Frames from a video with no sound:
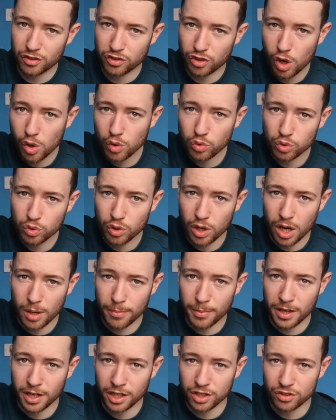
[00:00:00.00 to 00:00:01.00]
total
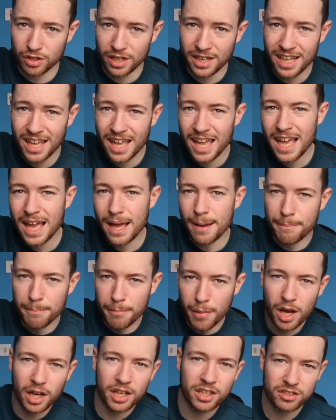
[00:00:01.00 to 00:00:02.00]
carbohydrate and
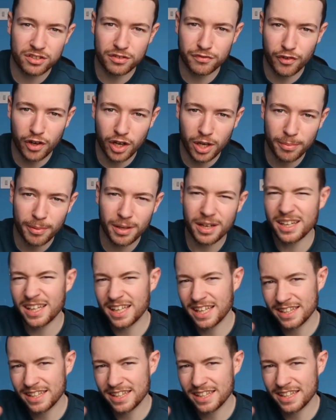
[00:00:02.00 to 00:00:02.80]
minus the fibre,